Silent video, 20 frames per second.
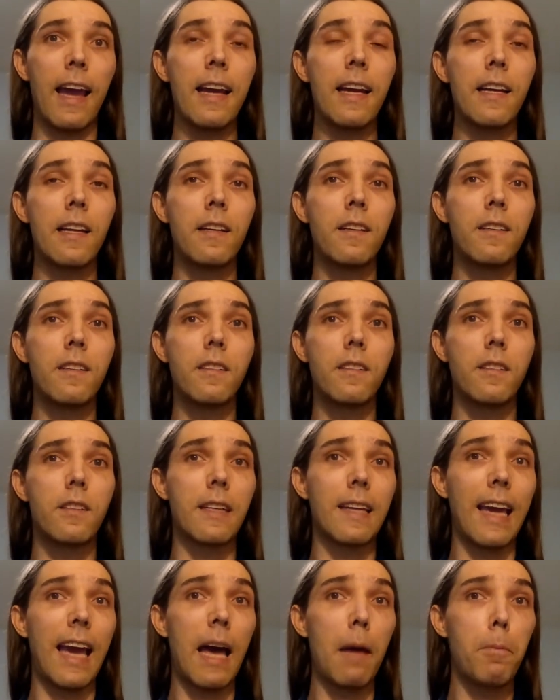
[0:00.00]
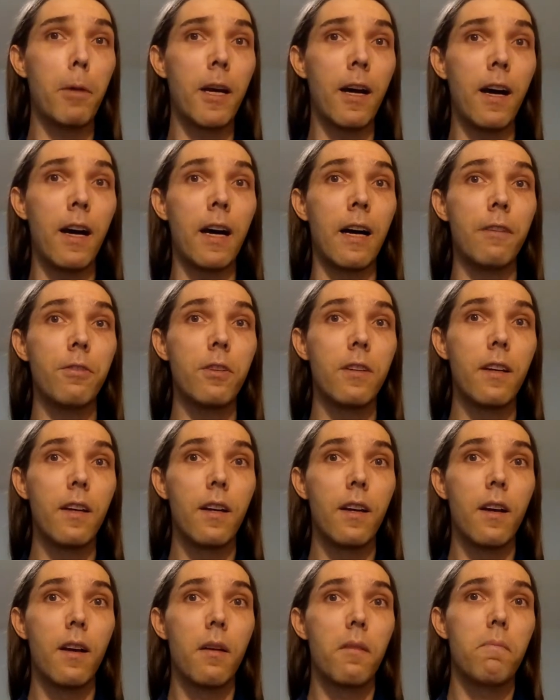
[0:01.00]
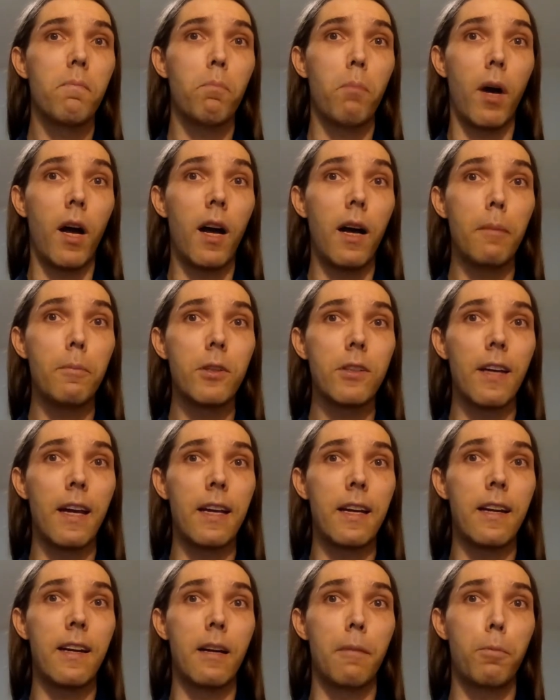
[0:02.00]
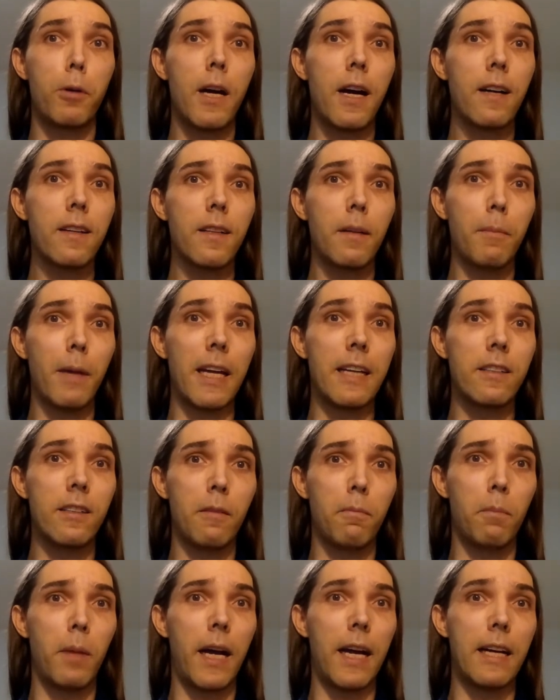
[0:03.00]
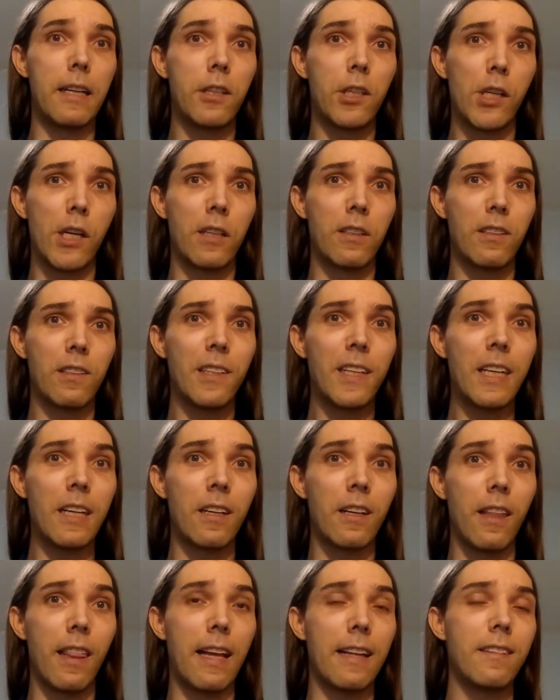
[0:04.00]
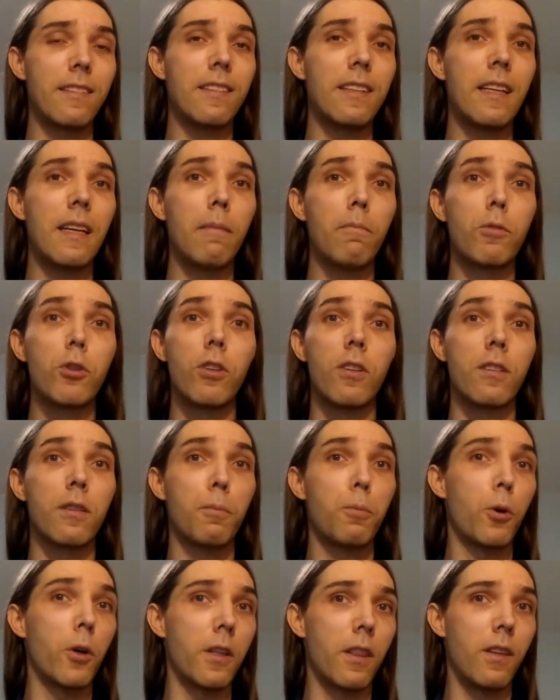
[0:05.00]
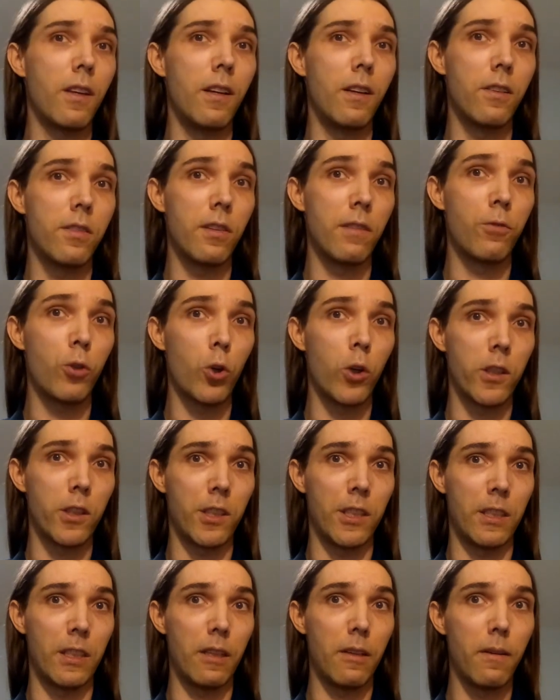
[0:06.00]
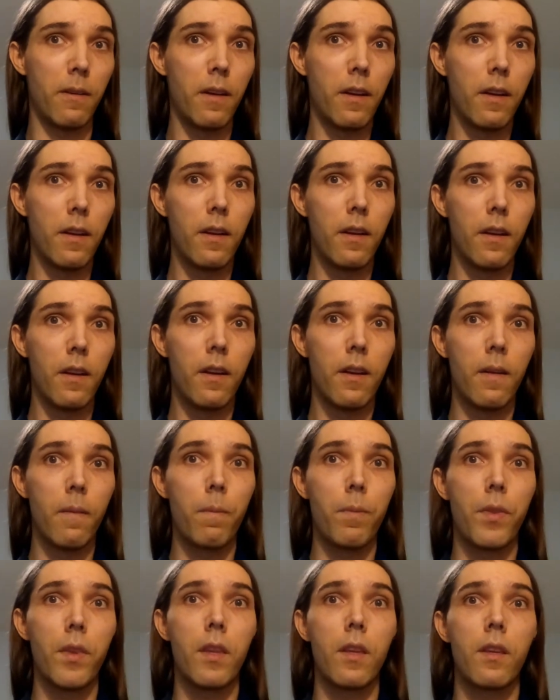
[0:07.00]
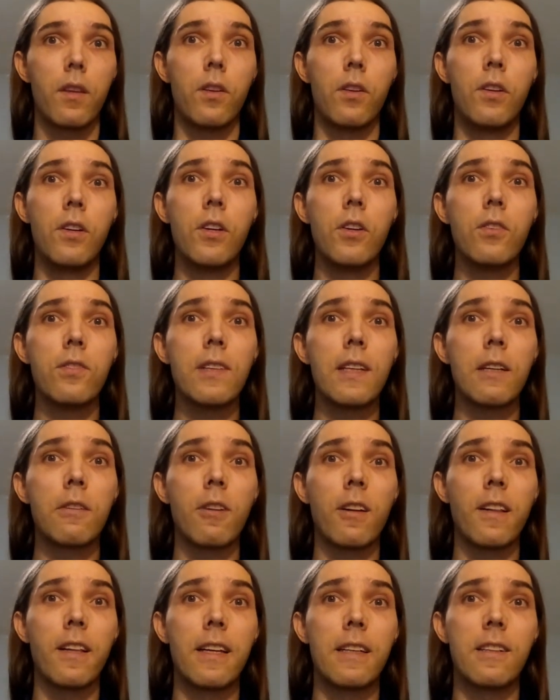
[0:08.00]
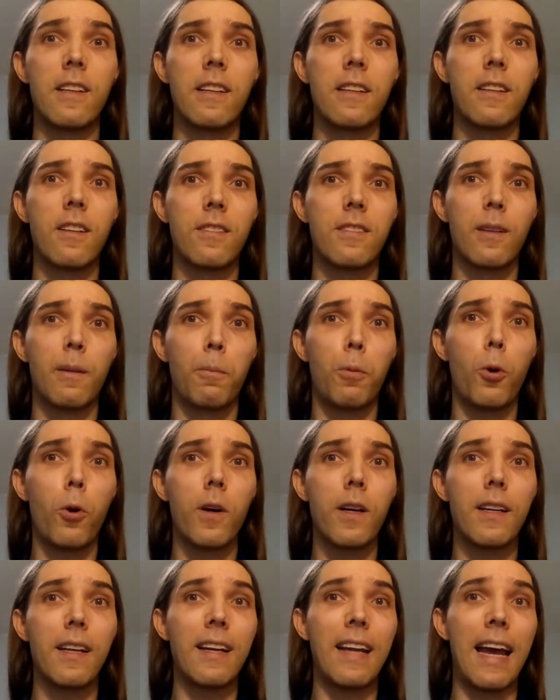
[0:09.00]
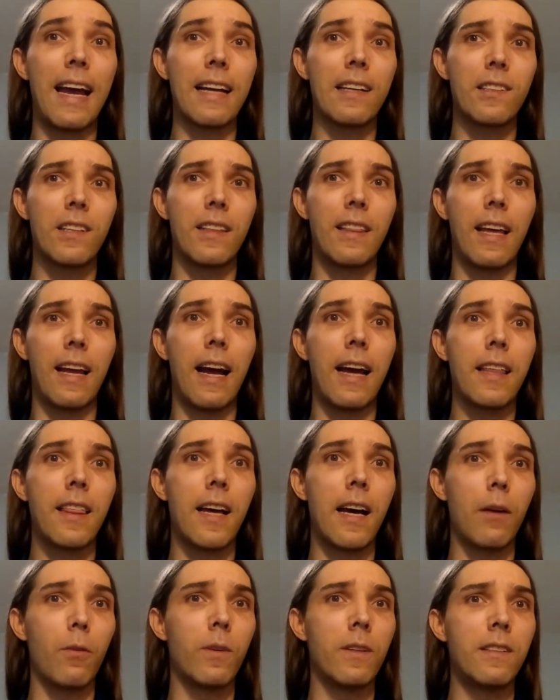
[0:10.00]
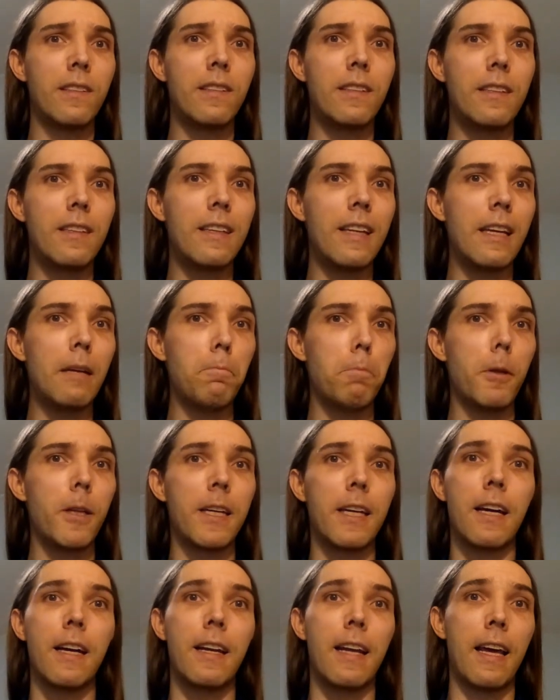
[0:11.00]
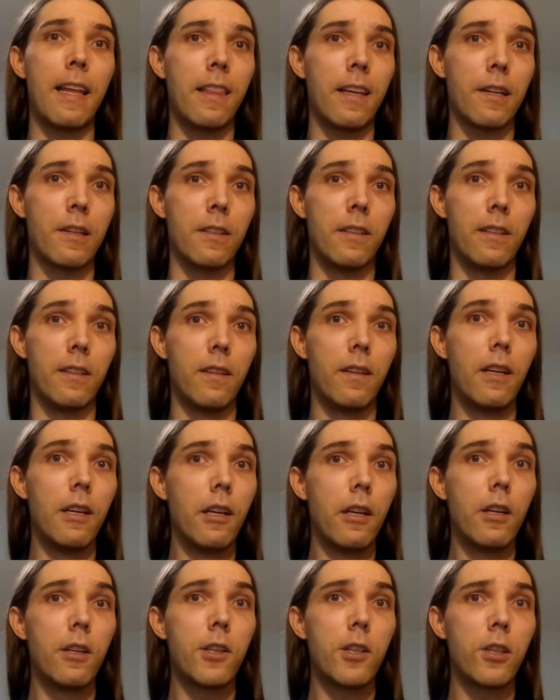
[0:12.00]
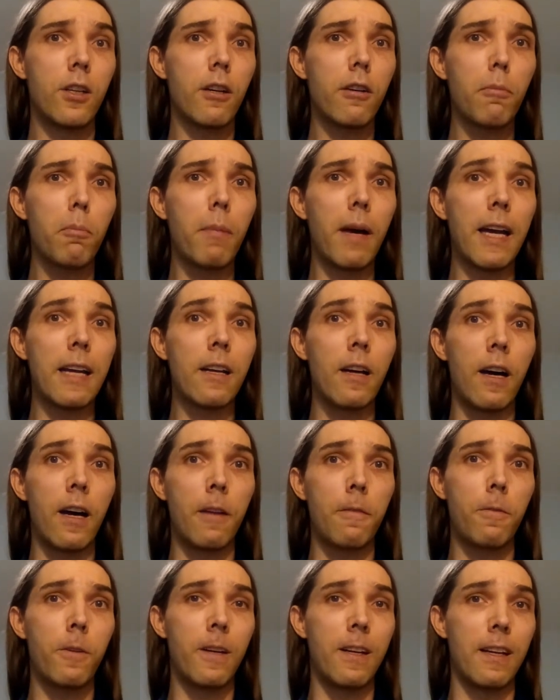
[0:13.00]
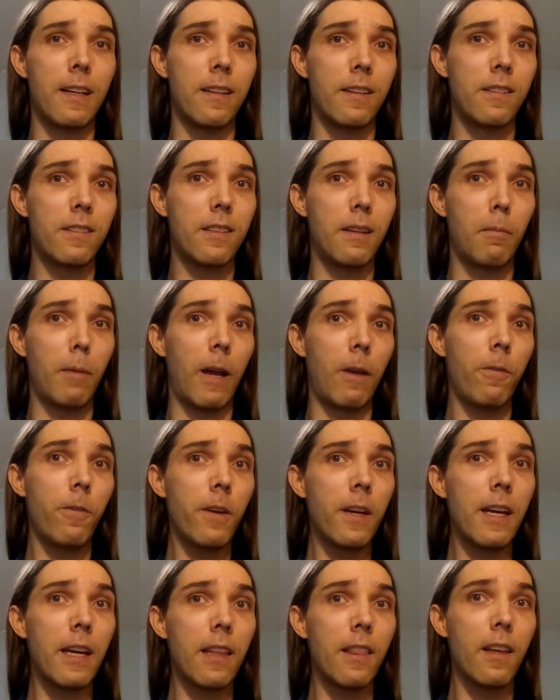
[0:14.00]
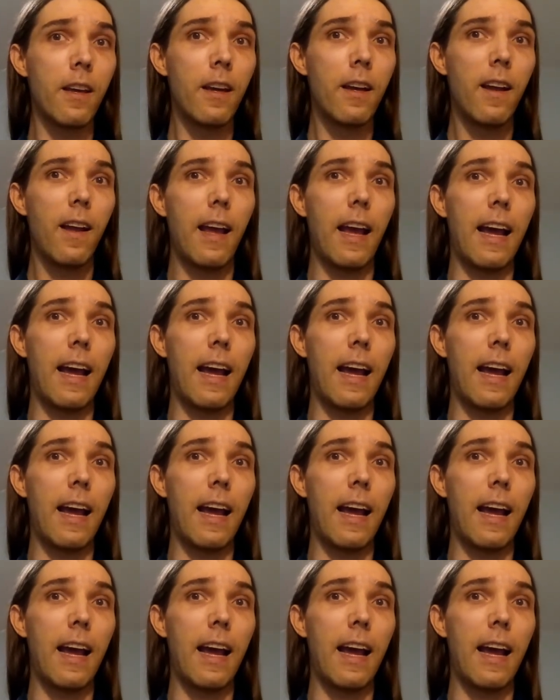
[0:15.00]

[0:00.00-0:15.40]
And to cap it off, Bob cited a proclamation by a church leader that seemed to support the use of torture. Using religion to support an action that I thought was deeply unethical shook my confidence in my faith